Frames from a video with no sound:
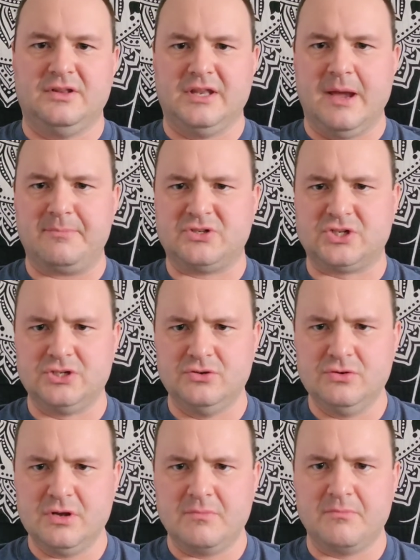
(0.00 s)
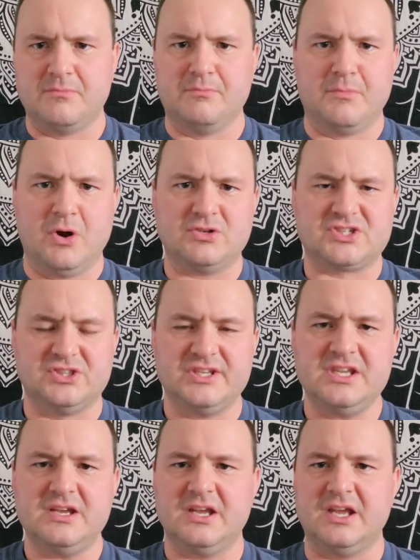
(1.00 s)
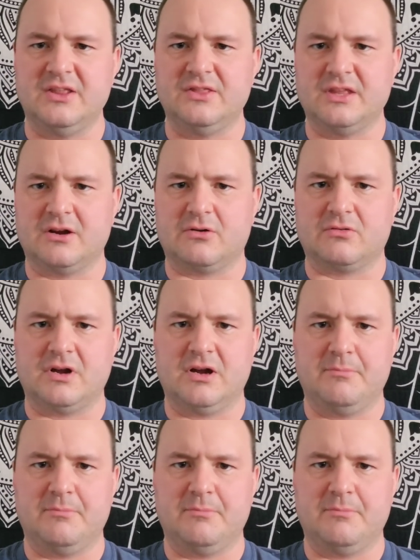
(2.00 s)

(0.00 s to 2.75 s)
Neptune mostly in their